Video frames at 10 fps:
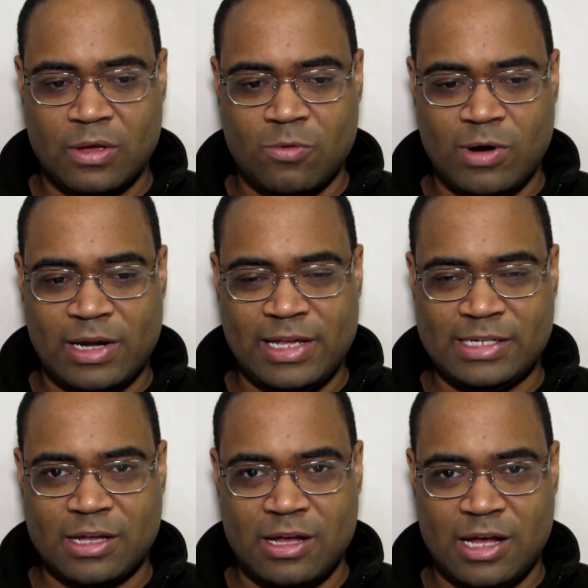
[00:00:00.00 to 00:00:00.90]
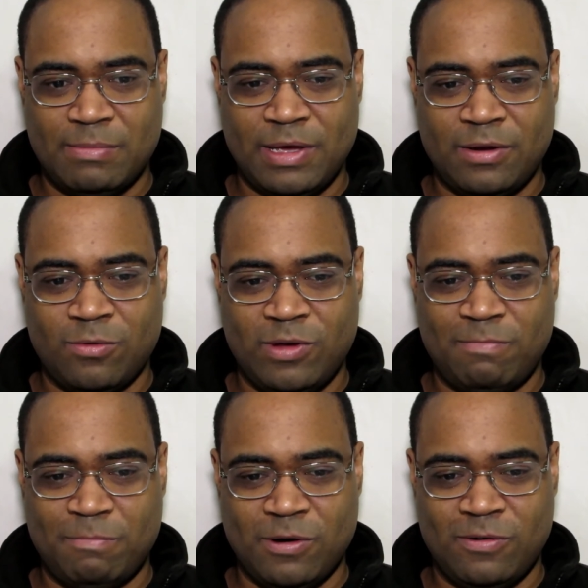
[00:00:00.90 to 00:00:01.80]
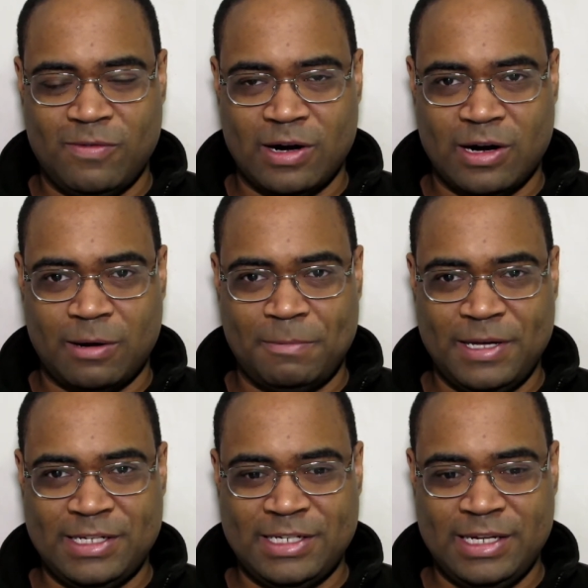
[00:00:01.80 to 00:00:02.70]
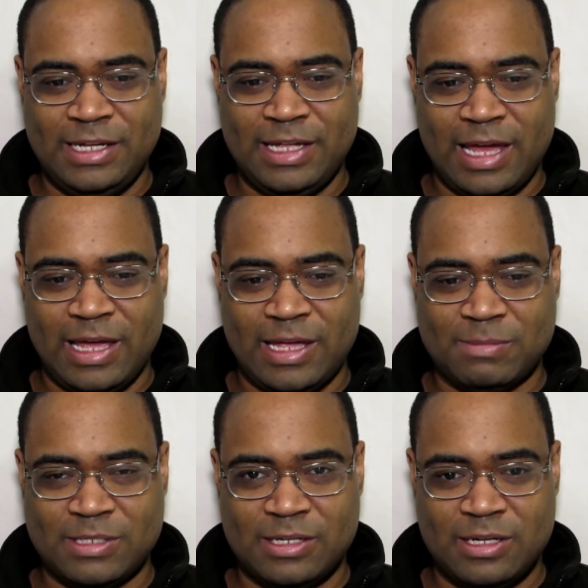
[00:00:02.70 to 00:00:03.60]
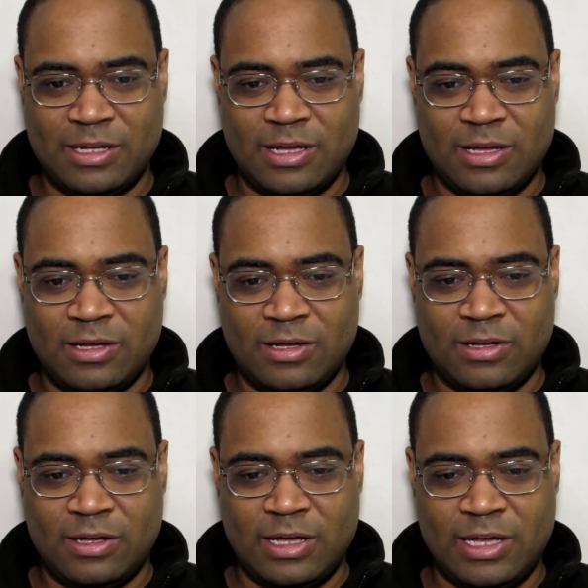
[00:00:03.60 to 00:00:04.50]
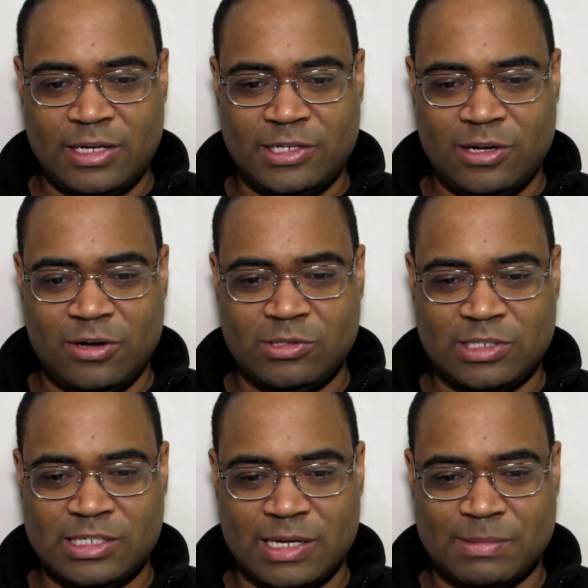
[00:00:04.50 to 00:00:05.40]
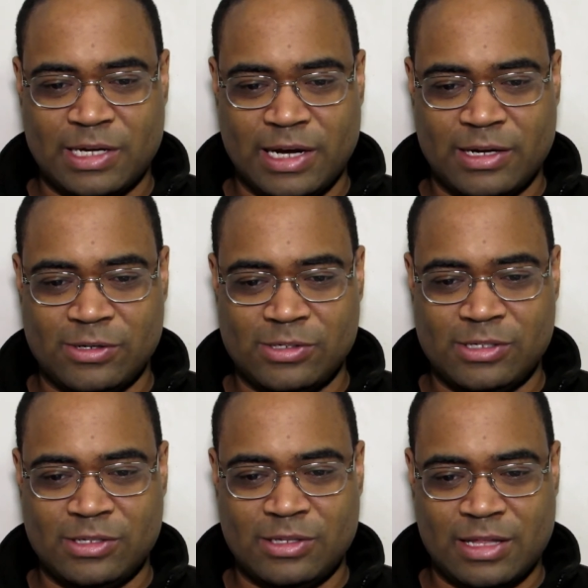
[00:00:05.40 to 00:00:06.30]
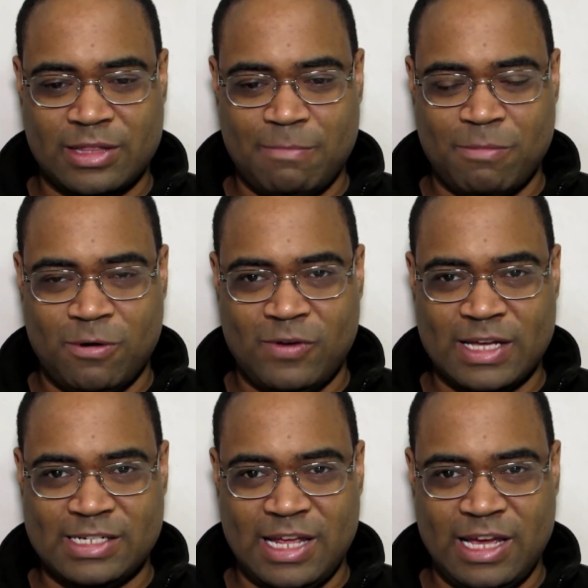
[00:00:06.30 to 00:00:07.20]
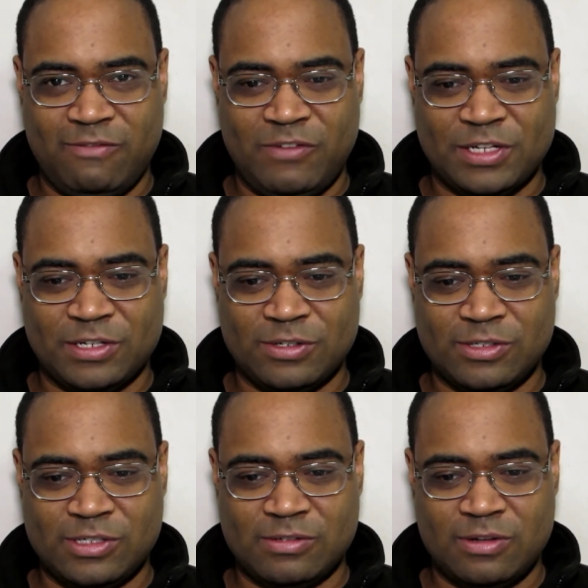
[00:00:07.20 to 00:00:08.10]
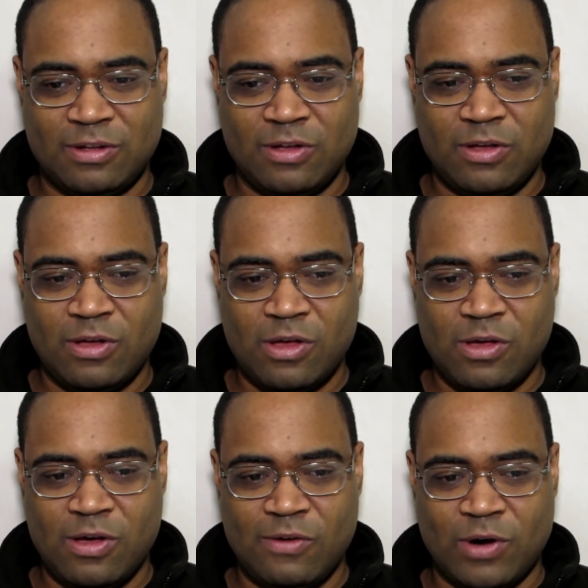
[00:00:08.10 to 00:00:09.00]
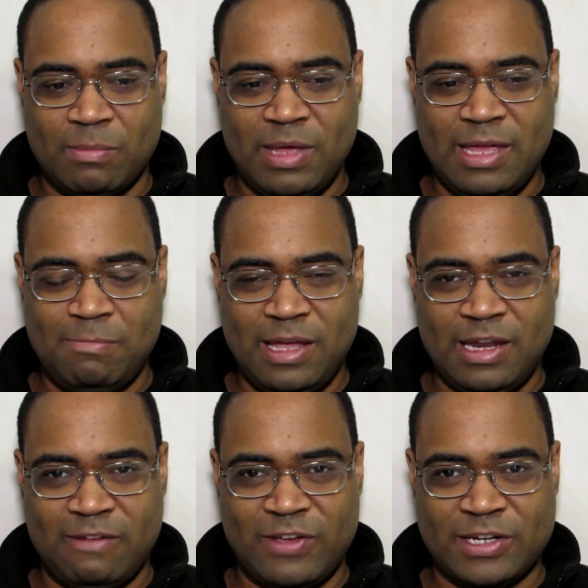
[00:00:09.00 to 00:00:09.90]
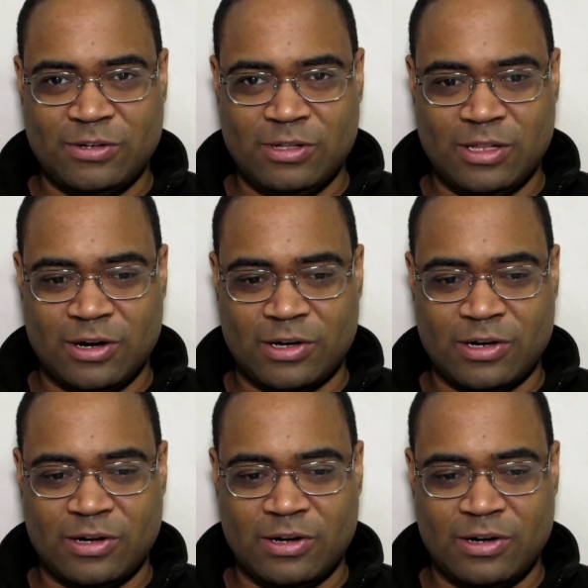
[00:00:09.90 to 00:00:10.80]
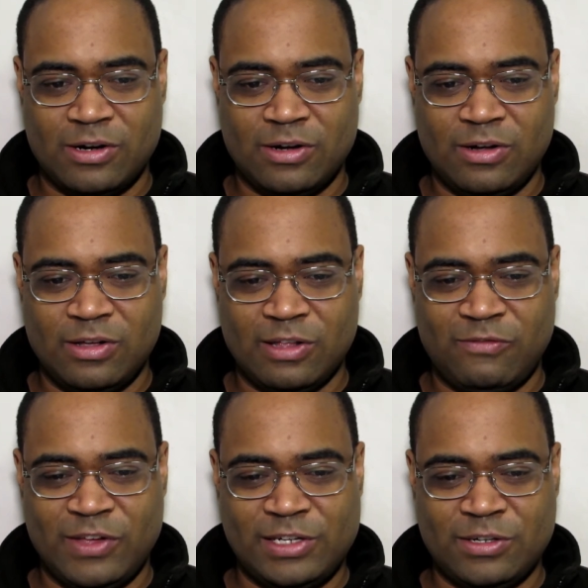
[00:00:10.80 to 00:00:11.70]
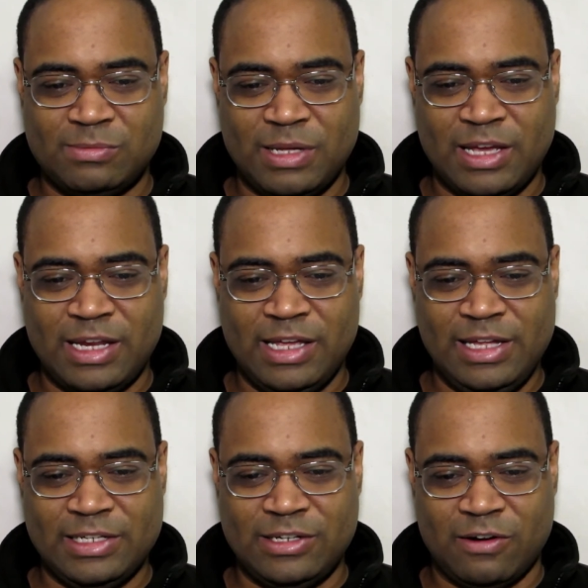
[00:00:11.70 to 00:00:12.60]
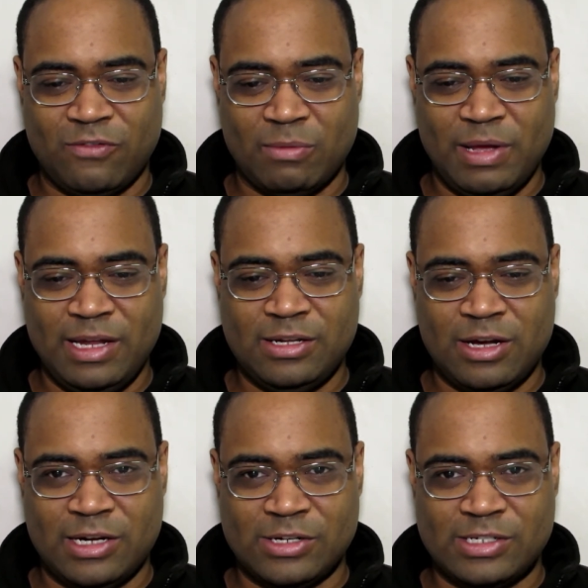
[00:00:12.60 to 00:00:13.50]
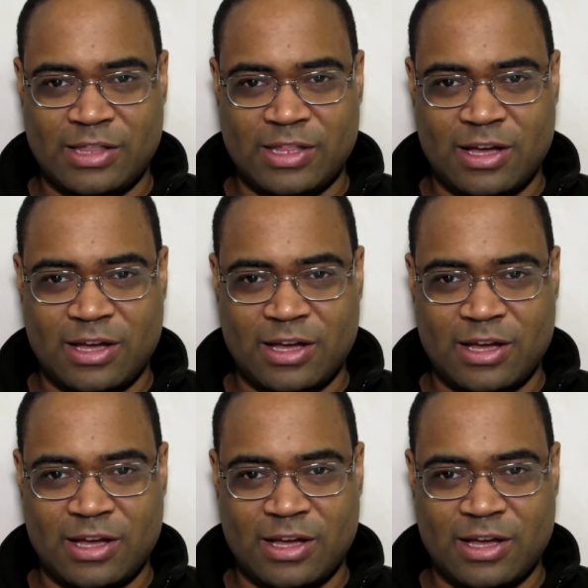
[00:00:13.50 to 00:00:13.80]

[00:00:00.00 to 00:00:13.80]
What is common with both RPG games and shows with subtitles that they both contain visuals. For me, being a visual learner, the visuals make it easier for me to understand the